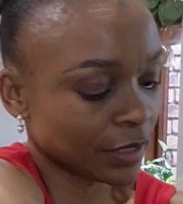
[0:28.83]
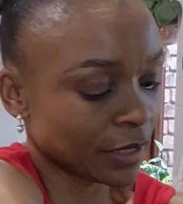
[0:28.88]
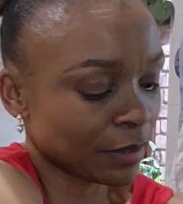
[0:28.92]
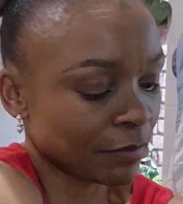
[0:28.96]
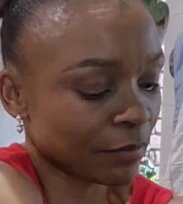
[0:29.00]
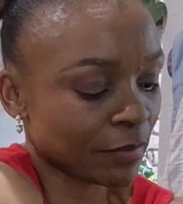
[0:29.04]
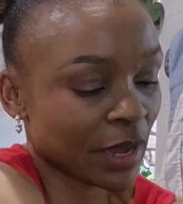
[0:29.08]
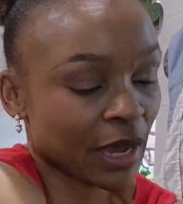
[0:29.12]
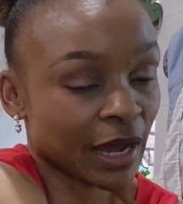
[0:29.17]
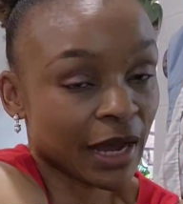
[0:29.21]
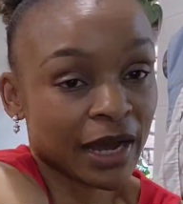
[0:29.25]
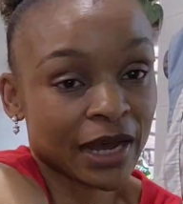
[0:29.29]

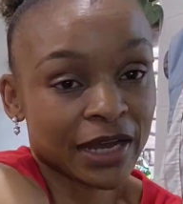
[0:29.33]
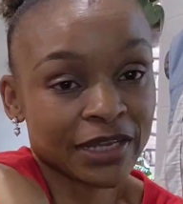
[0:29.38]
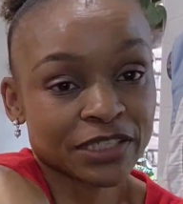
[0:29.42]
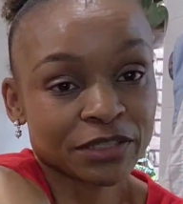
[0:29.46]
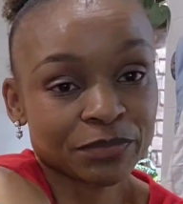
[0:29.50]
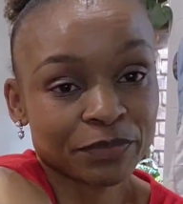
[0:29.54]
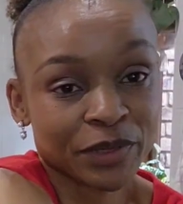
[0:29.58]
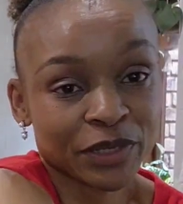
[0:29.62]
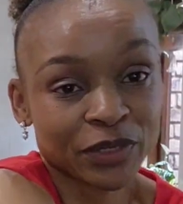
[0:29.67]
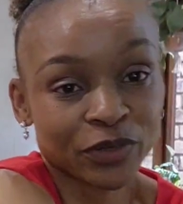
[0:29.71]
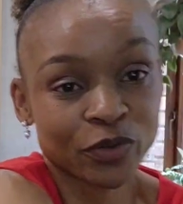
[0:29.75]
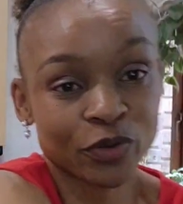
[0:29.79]
My
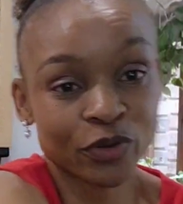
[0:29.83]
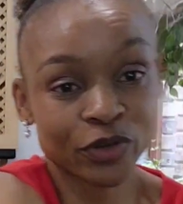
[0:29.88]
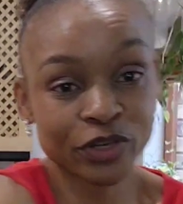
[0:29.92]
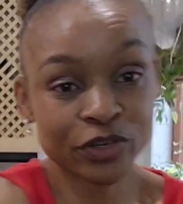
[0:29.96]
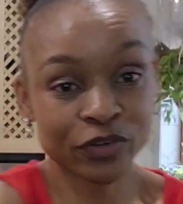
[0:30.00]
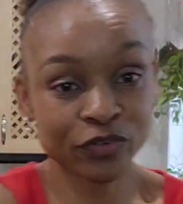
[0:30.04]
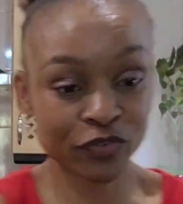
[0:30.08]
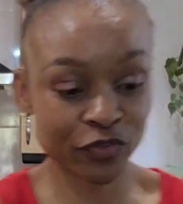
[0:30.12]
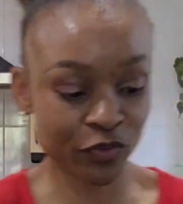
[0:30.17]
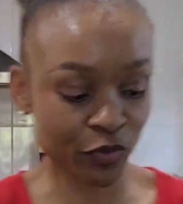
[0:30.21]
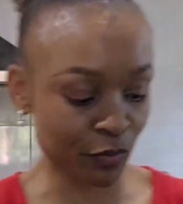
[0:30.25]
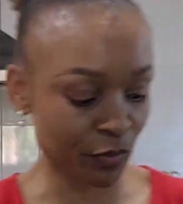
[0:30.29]
husband got
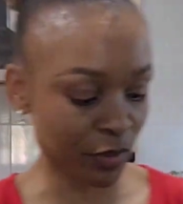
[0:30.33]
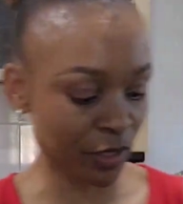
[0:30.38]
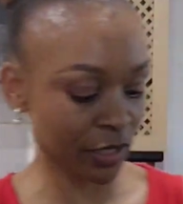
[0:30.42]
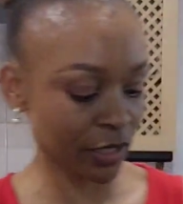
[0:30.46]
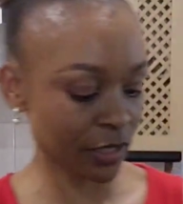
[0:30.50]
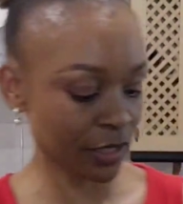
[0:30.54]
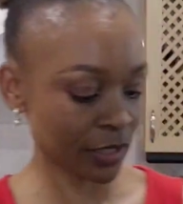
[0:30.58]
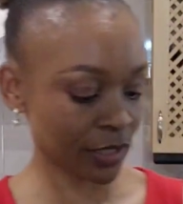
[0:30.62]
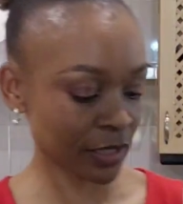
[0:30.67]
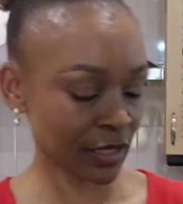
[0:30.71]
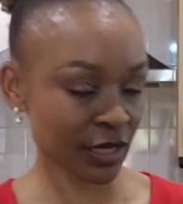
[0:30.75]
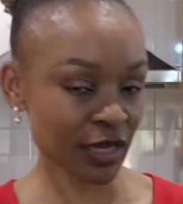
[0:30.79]
it for
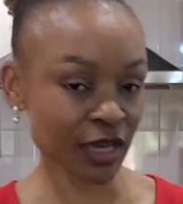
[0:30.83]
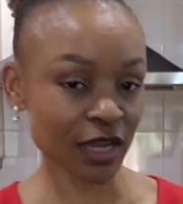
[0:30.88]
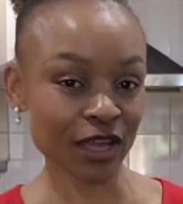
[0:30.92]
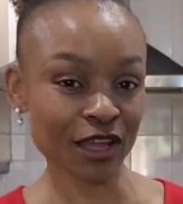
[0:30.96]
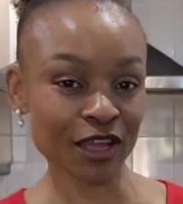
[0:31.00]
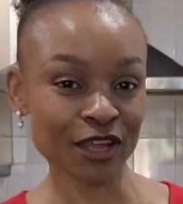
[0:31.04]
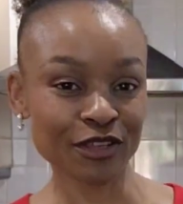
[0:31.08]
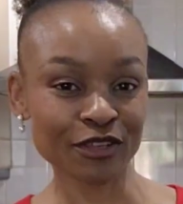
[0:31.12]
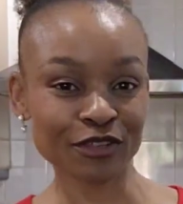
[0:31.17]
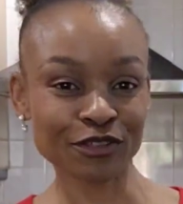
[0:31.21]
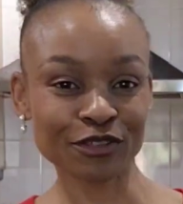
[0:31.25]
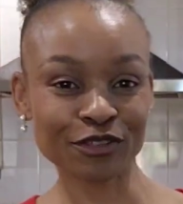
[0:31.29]
me.
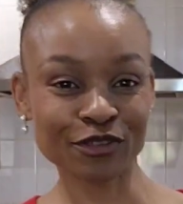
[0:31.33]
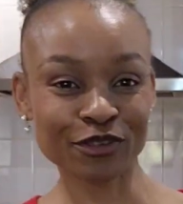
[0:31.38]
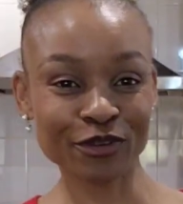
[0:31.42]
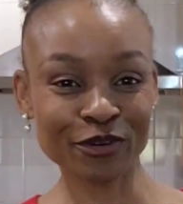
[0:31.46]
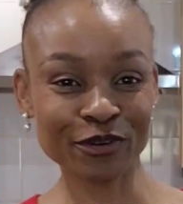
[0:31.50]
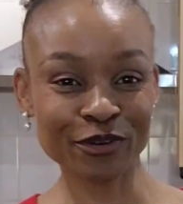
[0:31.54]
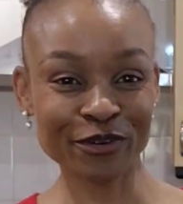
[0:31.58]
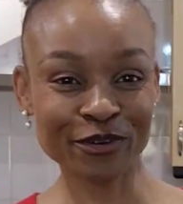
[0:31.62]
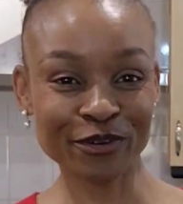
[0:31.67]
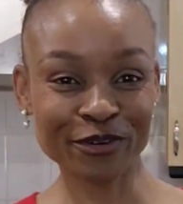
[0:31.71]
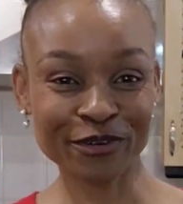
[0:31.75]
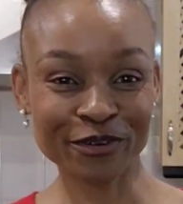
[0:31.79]

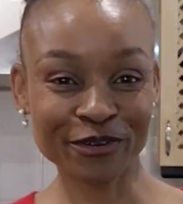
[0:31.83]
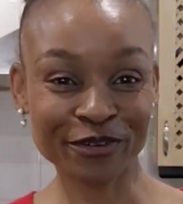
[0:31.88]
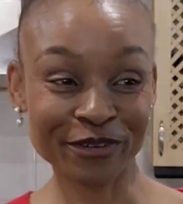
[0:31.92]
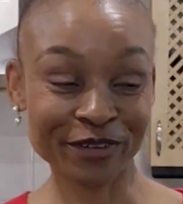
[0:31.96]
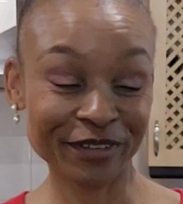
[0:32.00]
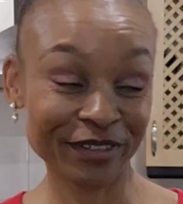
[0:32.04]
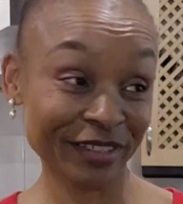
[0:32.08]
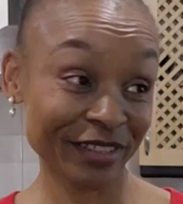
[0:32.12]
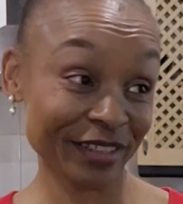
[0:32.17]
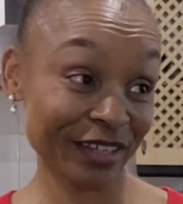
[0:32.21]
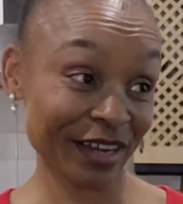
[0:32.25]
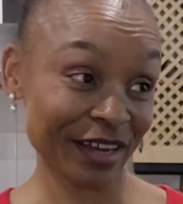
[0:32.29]
So
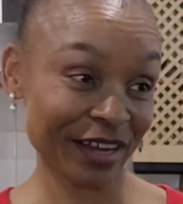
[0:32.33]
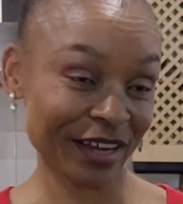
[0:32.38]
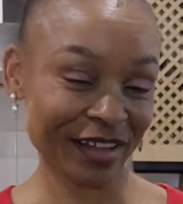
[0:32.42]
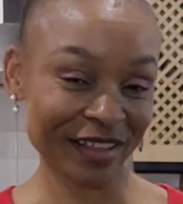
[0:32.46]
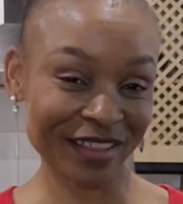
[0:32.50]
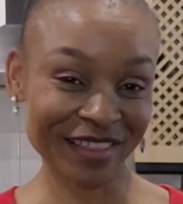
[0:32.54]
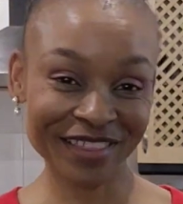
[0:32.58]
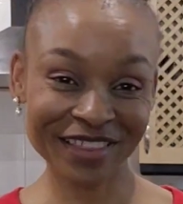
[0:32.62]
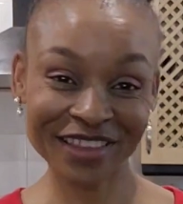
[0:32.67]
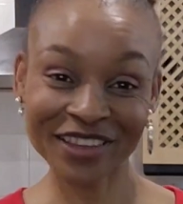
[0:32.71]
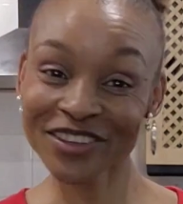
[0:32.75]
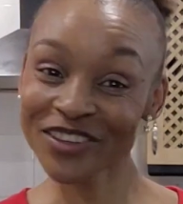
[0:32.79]
yeah,
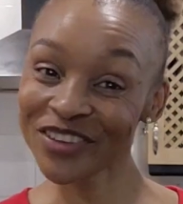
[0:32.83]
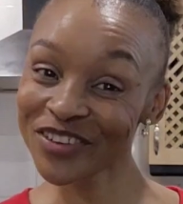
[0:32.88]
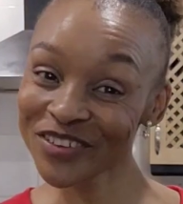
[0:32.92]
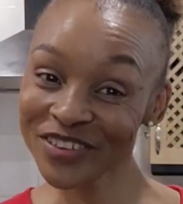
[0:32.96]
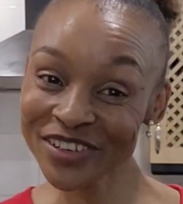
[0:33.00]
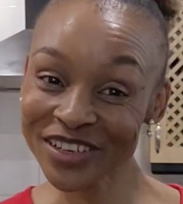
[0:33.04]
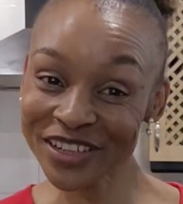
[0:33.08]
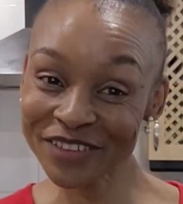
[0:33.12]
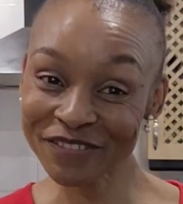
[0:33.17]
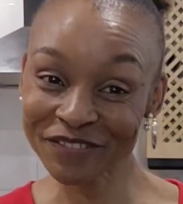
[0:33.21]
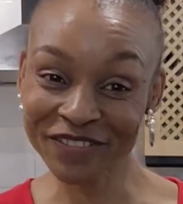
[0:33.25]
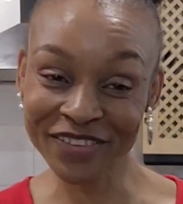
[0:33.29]
thank you,
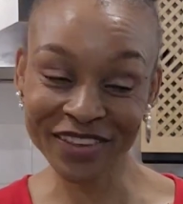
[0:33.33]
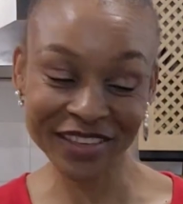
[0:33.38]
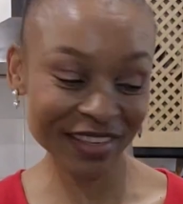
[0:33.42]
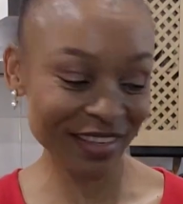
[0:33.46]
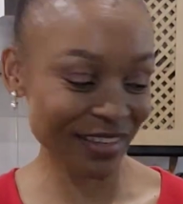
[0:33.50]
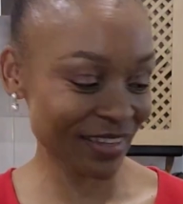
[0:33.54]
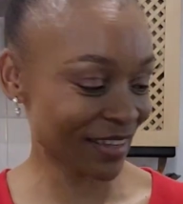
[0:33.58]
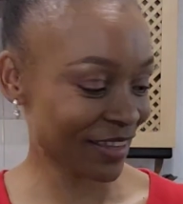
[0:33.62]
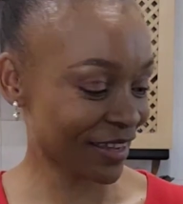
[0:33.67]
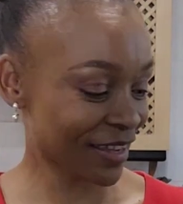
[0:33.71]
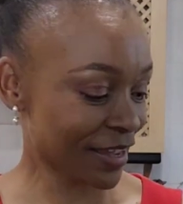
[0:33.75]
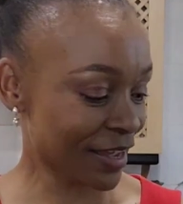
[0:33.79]

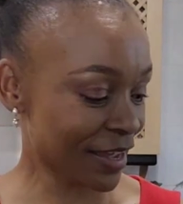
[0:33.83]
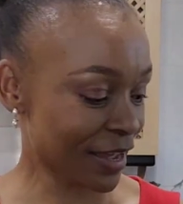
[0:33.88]
Lippy.